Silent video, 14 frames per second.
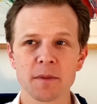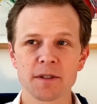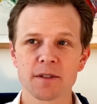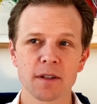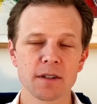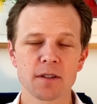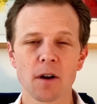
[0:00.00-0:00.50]

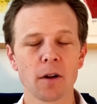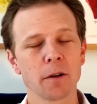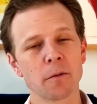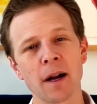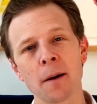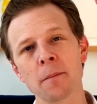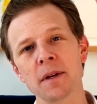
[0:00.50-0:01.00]
It's all
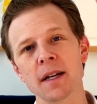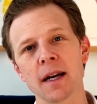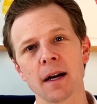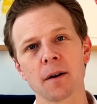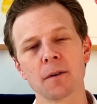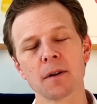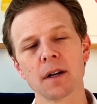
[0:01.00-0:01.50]
around me
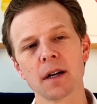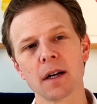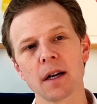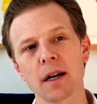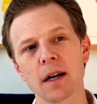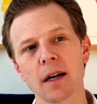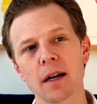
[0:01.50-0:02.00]
now.
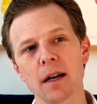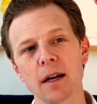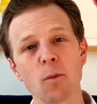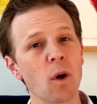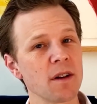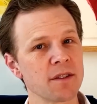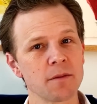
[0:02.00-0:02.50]
It
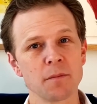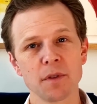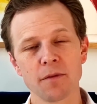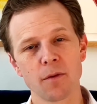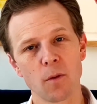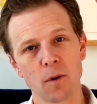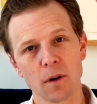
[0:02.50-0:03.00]
wasn't
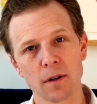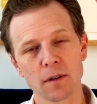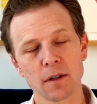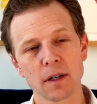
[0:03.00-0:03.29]
before.